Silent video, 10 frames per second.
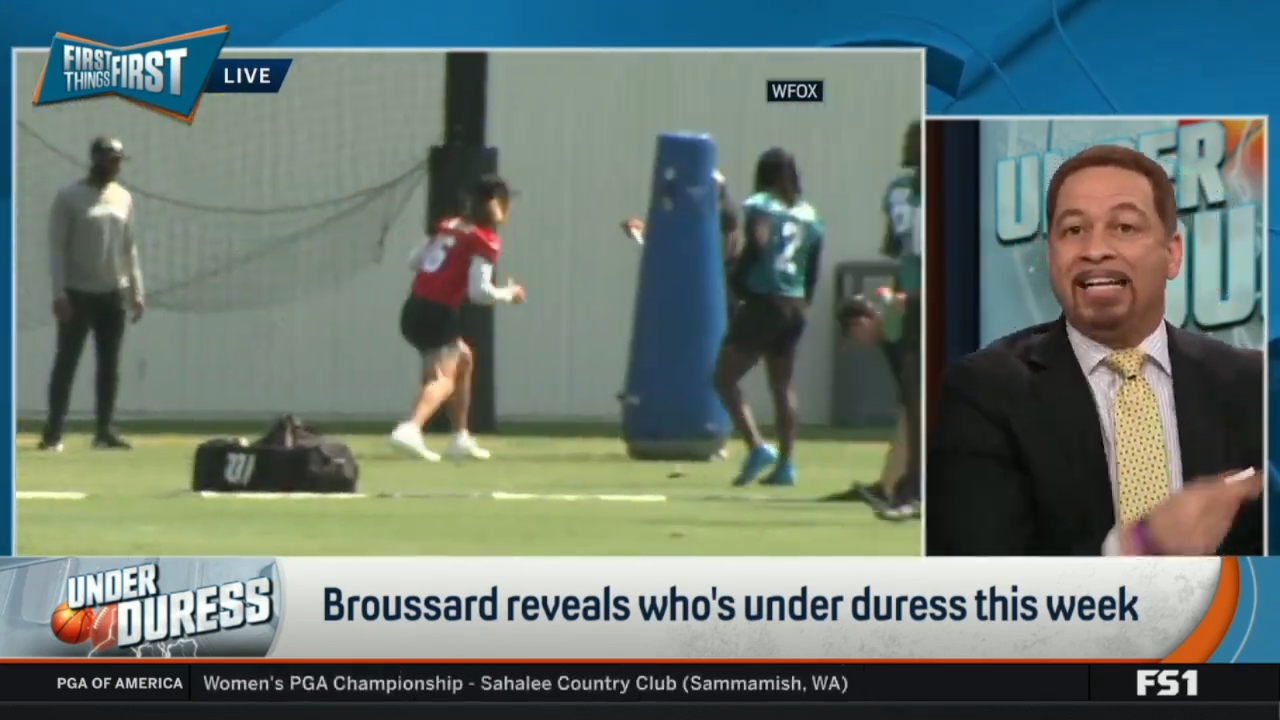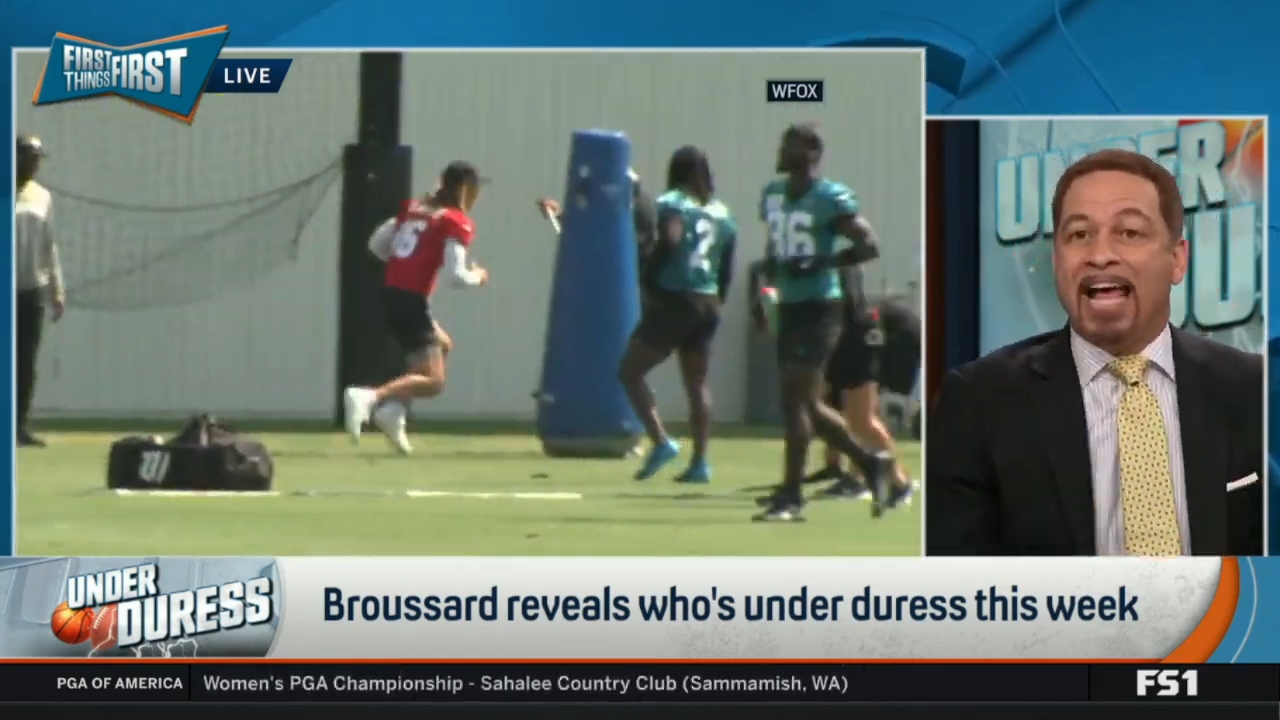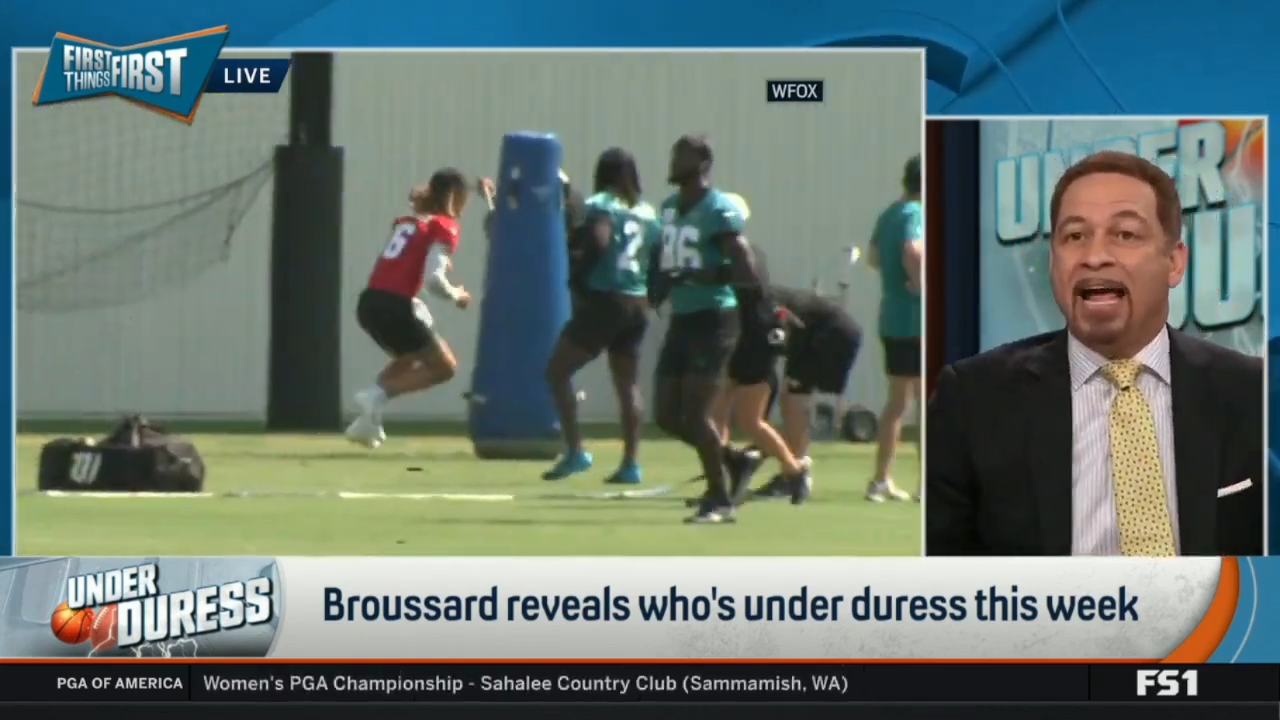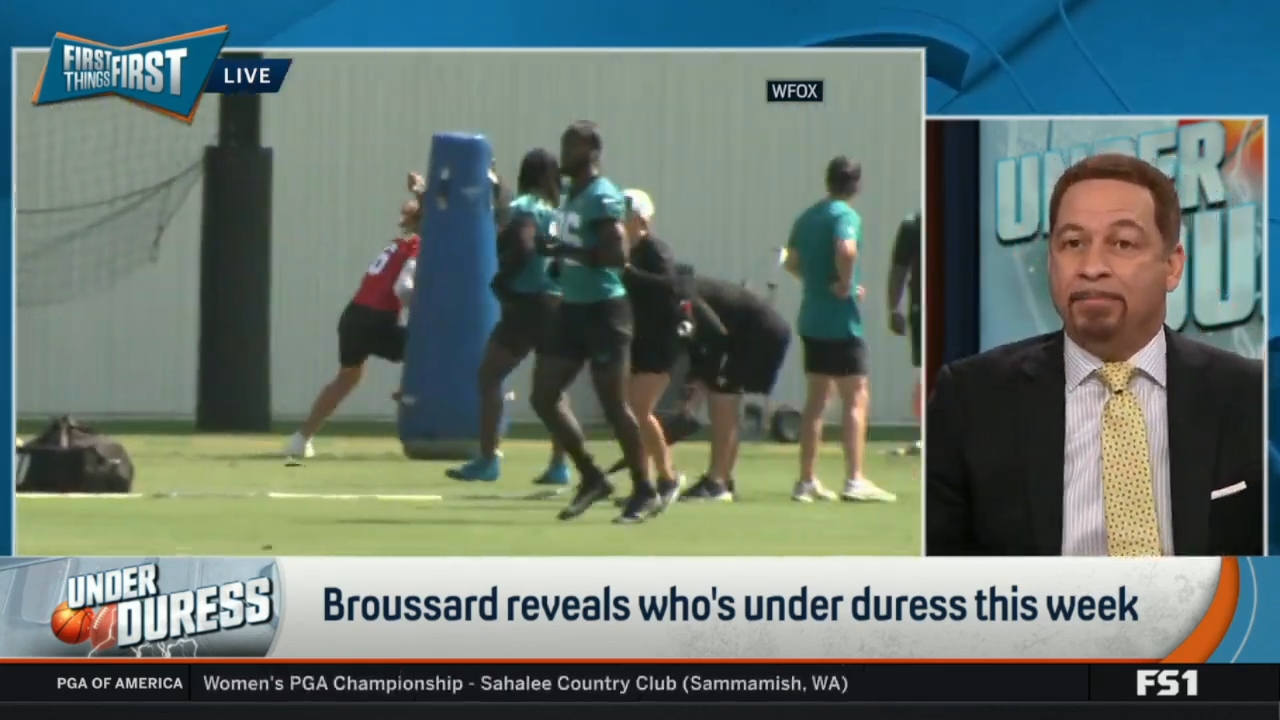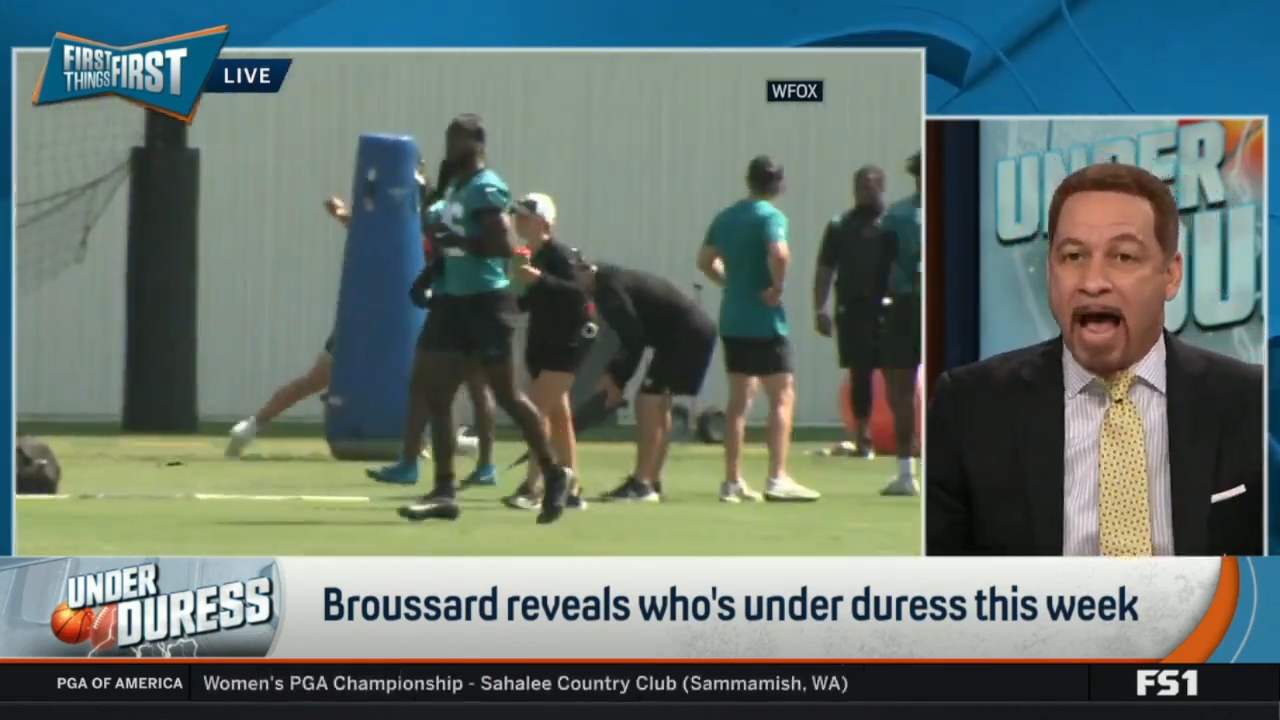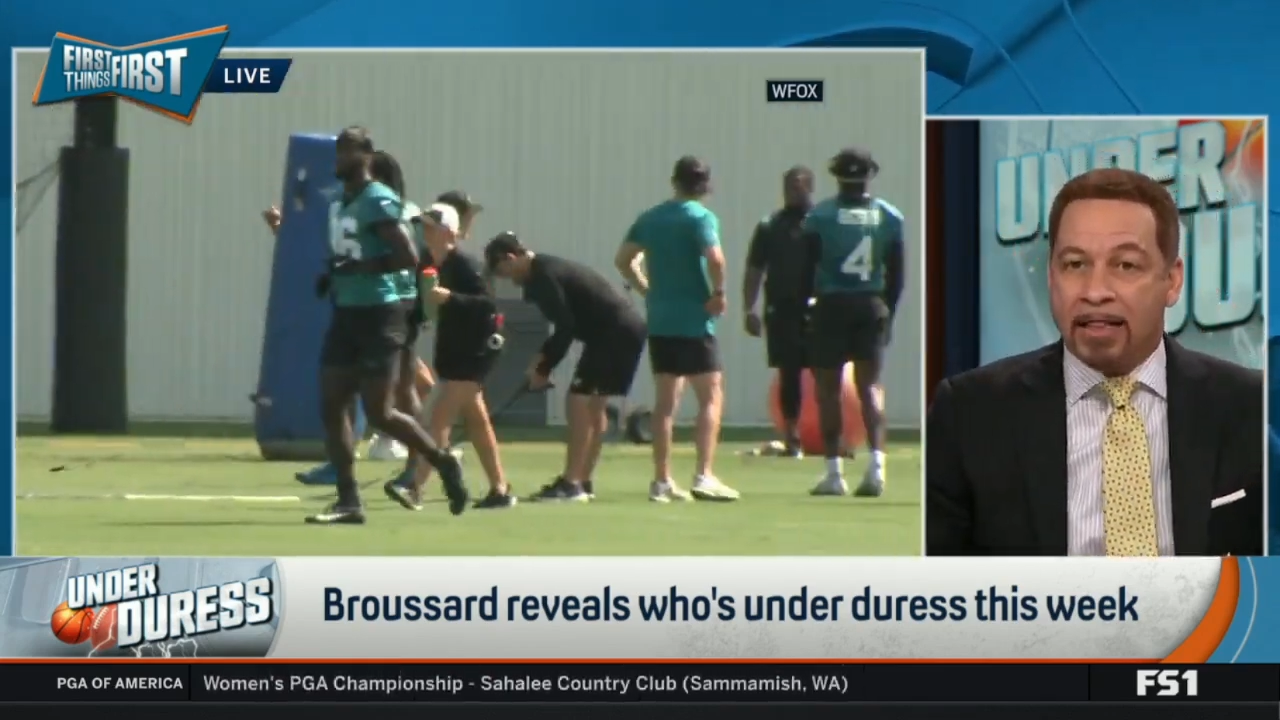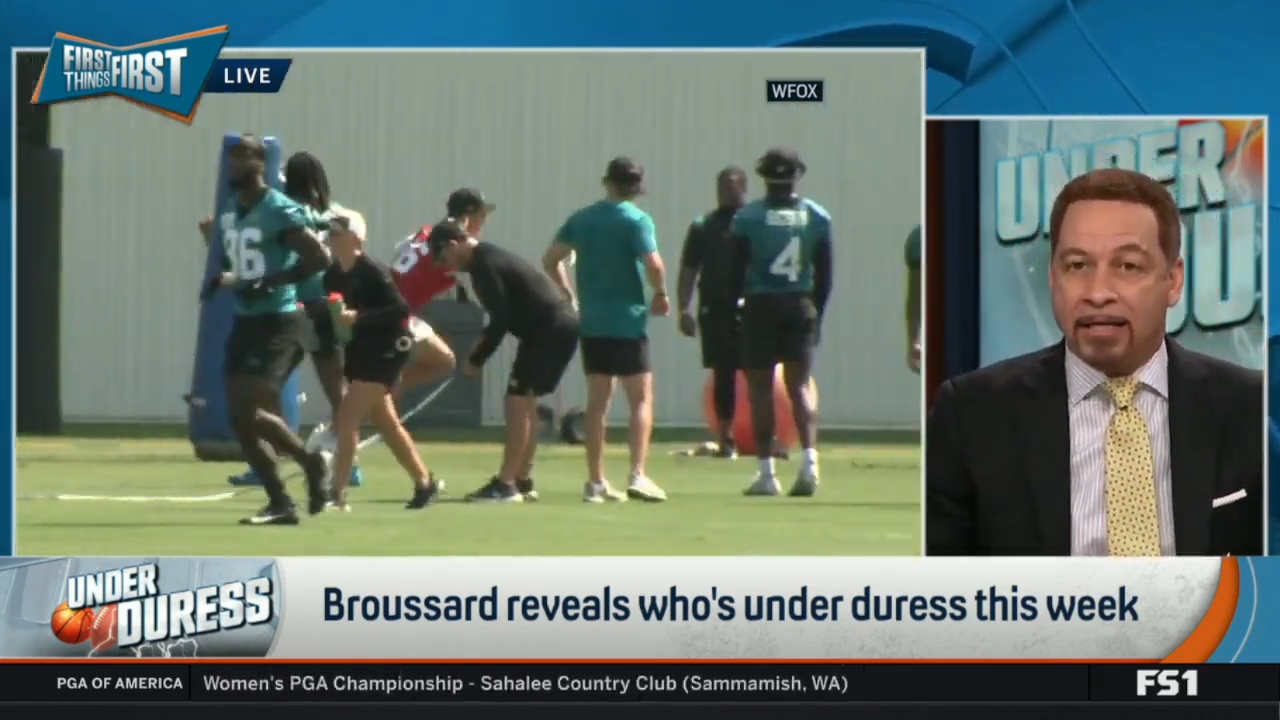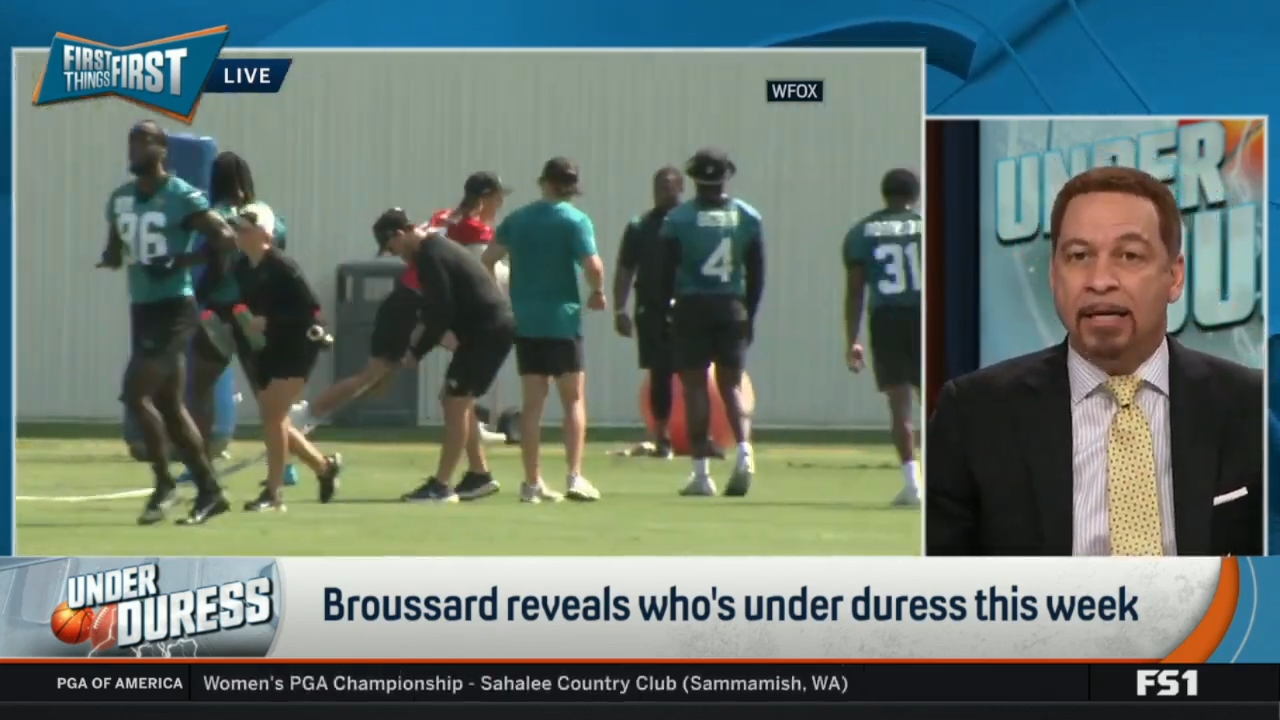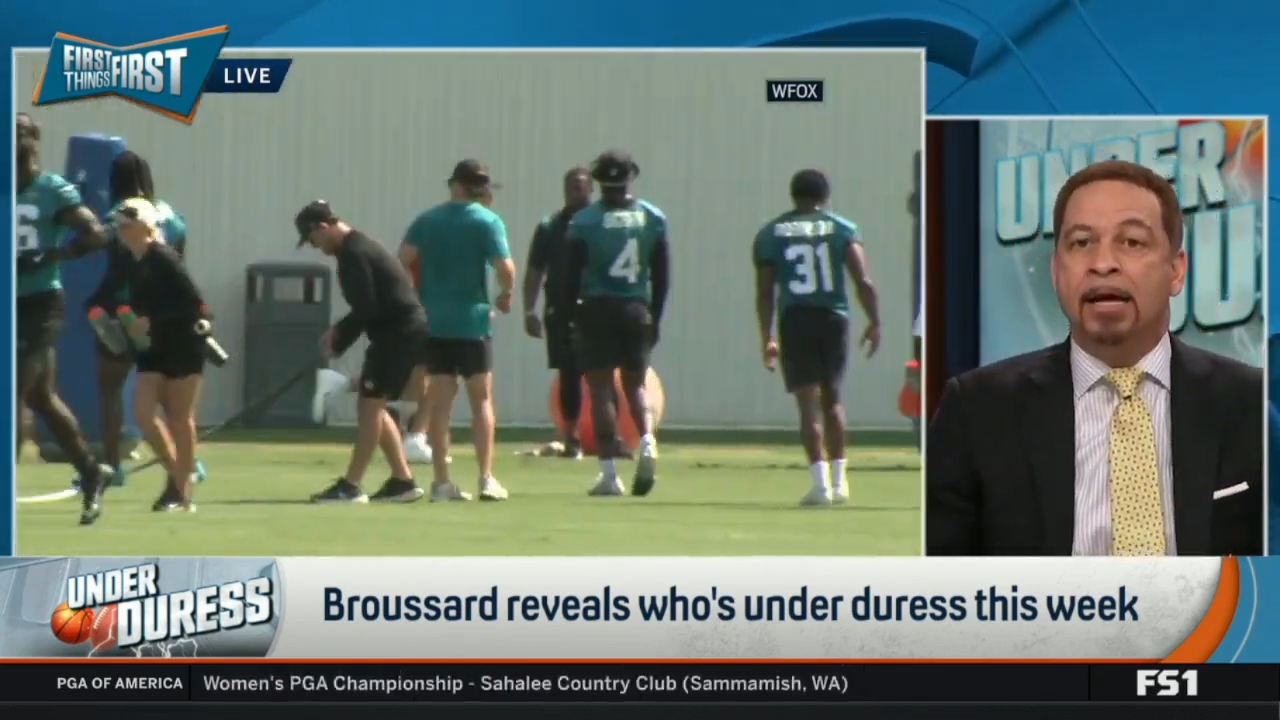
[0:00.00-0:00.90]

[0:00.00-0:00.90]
Dame Dollar.